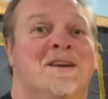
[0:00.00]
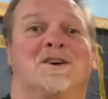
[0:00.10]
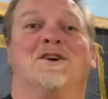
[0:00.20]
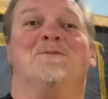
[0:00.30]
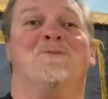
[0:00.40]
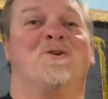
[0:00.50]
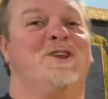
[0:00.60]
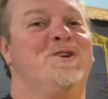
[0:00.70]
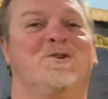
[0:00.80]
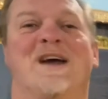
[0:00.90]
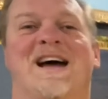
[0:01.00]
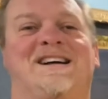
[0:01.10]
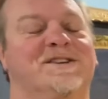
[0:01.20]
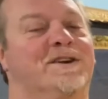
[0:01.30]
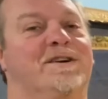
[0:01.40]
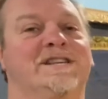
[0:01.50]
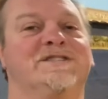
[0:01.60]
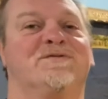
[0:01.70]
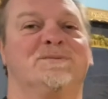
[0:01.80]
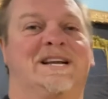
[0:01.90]
Good morning, you guys, and
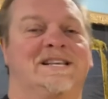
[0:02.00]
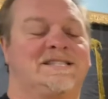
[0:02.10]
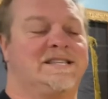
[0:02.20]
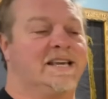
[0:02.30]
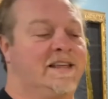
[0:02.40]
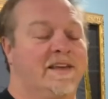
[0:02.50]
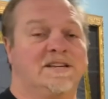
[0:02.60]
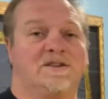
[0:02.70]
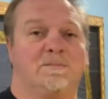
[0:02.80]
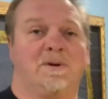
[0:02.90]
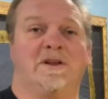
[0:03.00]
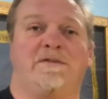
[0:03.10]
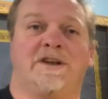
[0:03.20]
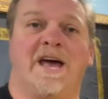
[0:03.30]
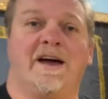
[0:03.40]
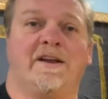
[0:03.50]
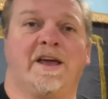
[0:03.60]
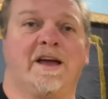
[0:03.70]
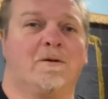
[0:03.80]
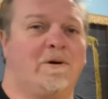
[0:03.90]
greetings from Tennessee. Things are beautiful down
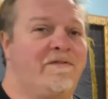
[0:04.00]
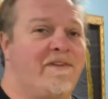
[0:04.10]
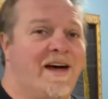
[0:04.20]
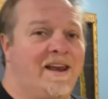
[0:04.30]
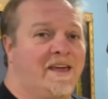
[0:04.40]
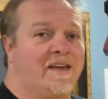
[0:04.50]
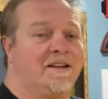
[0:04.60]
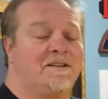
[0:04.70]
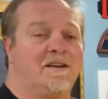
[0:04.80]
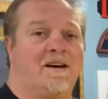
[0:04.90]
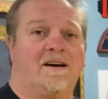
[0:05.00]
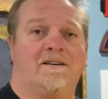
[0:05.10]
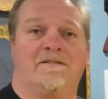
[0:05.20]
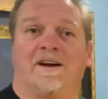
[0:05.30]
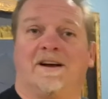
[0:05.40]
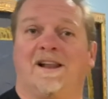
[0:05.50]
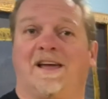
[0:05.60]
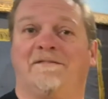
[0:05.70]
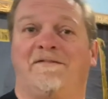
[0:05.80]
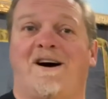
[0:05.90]
here. We finally hit uh, very
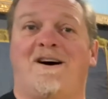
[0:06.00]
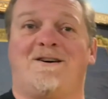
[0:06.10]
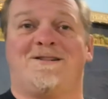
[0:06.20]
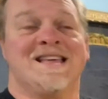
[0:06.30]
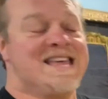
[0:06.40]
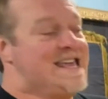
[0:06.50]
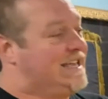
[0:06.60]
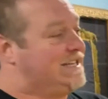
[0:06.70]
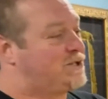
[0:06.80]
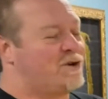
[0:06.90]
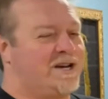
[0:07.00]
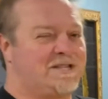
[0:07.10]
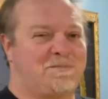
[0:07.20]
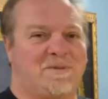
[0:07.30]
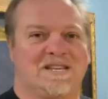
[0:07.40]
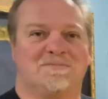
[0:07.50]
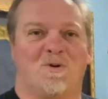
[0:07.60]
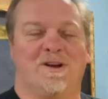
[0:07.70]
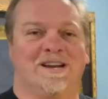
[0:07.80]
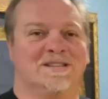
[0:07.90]
late fall. It's crisp this
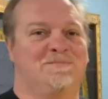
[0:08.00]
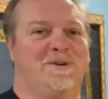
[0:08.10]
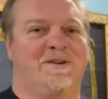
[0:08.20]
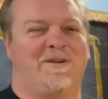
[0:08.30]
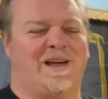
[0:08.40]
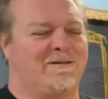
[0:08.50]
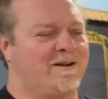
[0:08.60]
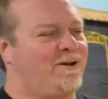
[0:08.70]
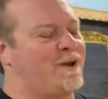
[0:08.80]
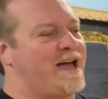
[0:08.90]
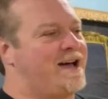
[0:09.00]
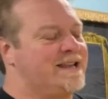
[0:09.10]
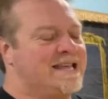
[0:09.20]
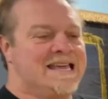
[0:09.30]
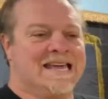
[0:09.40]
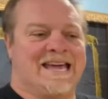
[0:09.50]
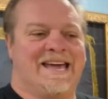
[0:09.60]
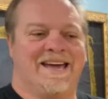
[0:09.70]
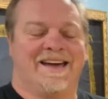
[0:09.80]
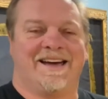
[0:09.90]
morning. It's beautiful. I rolled out,
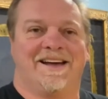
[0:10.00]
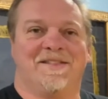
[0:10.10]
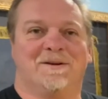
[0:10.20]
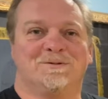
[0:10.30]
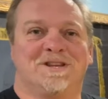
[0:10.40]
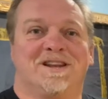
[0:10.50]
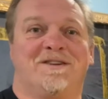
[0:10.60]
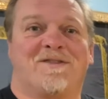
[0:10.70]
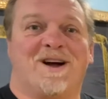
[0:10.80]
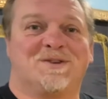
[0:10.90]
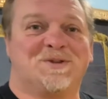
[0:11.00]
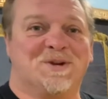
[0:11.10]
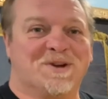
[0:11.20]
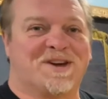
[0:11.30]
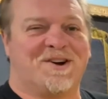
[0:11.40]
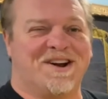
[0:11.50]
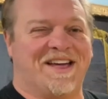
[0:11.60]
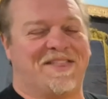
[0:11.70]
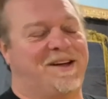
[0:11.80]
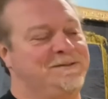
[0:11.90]
and there was a little frost on the car, and
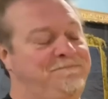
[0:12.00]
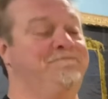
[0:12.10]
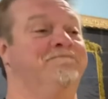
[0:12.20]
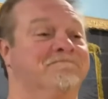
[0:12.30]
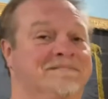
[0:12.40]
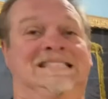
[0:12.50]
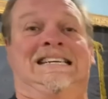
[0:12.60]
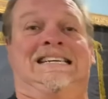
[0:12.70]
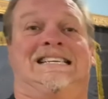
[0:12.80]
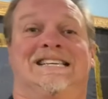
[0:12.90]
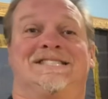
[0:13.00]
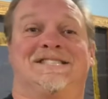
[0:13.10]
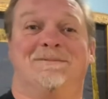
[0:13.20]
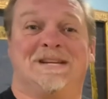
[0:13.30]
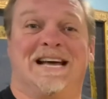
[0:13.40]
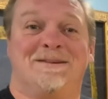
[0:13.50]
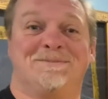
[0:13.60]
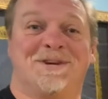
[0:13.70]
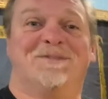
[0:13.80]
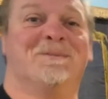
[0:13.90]
I thought, hmm, guess
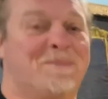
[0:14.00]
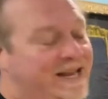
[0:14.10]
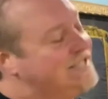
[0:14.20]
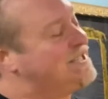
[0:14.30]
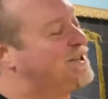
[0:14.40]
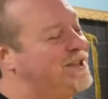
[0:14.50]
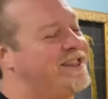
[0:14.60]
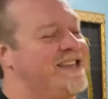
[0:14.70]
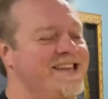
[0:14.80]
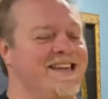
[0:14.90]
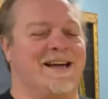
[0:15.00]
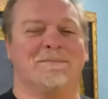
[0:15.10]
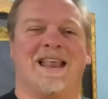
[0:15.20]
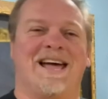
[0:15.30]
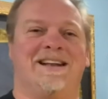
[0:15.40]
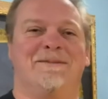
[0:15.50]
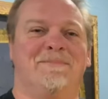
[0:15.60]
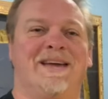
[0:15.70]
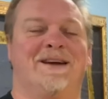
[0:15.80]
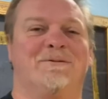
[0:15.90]
sometime's over. But it's a good thing. I'm glad to
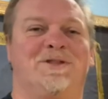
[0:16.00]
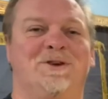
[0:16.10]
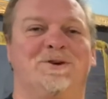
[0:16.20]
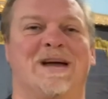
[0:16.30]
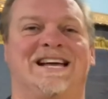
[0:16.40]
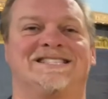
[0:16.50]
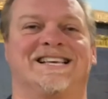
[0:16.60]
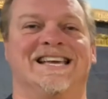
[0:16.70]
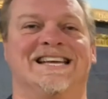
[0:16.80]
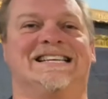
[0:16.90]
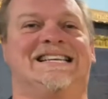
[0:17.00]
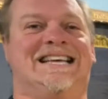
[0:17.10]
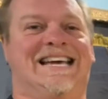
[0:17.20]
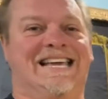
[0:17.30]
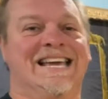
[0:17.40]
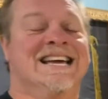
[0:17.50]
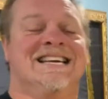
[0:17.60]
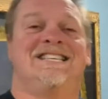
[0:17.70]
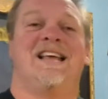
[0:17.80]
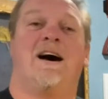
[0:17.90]
be here with you guys again today.
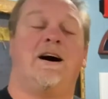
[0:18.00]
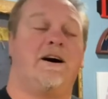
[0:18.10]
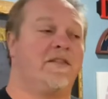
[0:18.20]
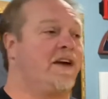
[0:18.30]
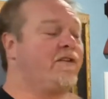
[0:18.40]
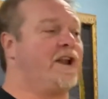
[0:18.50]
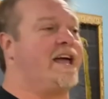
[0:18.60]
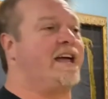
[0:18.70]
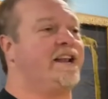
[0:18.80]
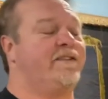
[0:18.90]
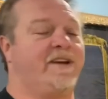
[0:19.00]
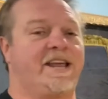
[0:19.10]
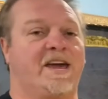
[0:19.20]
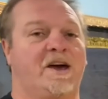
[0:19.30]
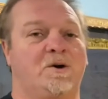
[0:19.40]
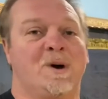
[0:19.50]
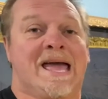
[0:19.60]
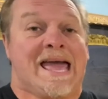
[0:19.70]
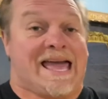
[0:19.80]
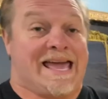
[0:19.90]
Uh, the other day I did a video
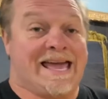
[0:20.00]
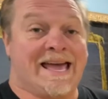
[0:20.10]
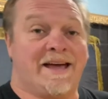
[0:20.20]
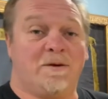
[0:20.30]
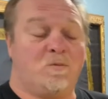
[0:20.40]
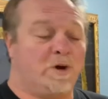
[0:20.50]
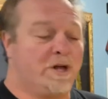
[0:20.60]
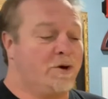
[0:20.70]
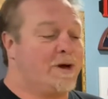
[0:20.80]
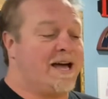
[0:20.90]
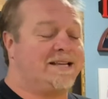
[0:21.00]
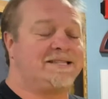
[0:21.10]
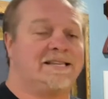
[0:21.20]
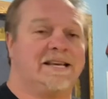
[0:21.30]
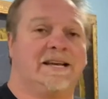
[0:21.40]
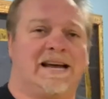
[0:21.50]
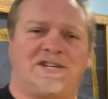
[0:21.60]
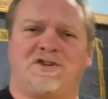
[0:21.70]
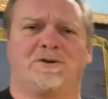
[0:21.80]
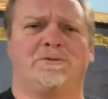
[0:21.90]
and one of you guys said, I
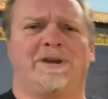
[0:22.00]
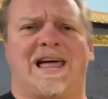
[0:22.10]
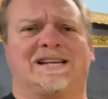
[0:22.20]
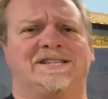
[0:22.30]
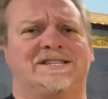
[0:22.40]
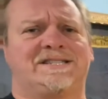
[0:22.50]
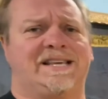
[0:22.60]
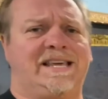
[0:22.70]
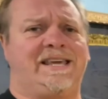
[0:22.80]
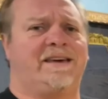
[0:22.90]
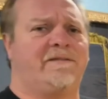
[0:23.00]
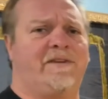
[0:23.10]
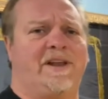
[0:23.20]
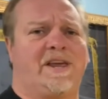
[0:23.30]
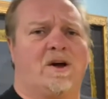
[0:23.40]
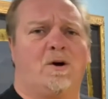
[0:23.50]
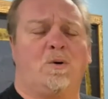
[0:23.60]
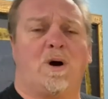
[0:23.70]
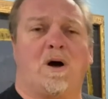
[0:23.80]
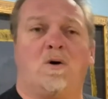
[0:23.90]
sure would like to see a
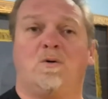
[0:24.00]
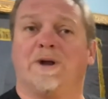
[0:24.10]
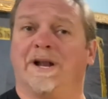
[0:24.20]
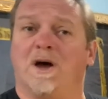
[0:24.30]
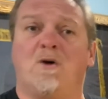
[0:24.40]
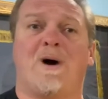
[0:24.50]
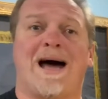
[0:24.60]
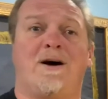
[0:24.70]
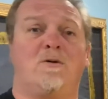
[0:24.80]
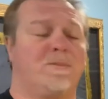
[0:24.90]
video on an Ohio